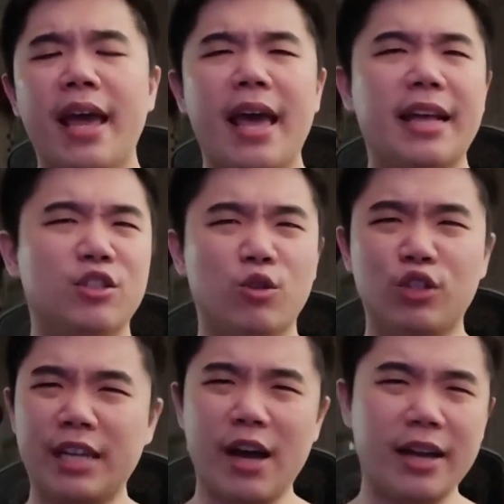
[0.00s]
and so
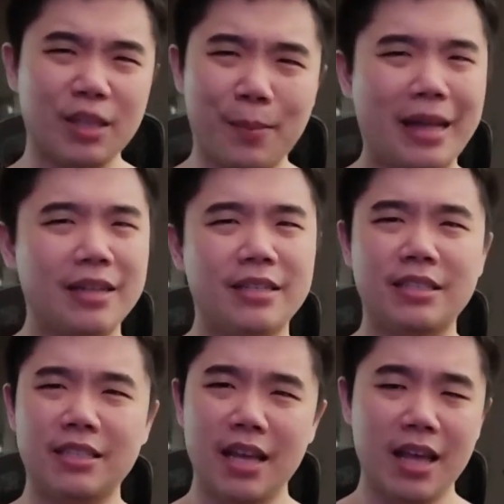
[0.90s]
she now has to
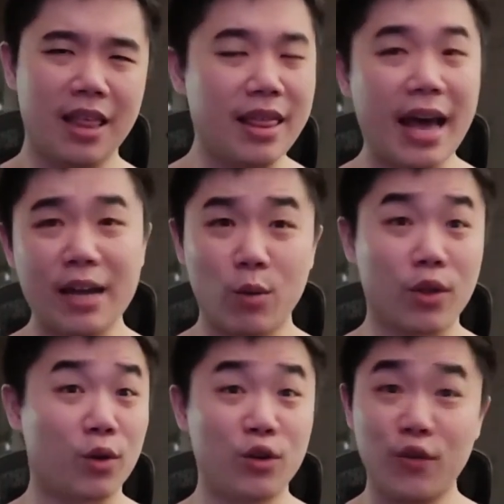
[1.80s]
balance that with
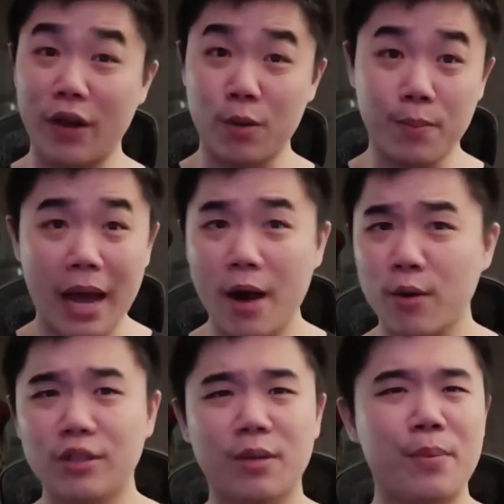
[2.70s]
her newfound
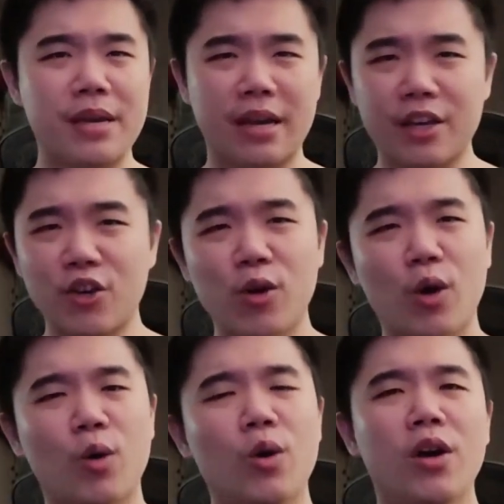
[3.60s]
powers and being a
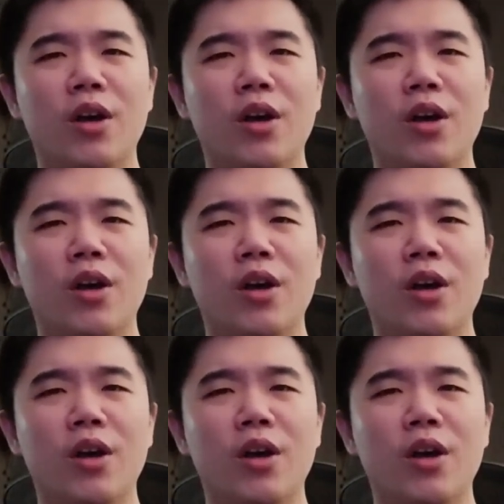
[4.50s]
hero,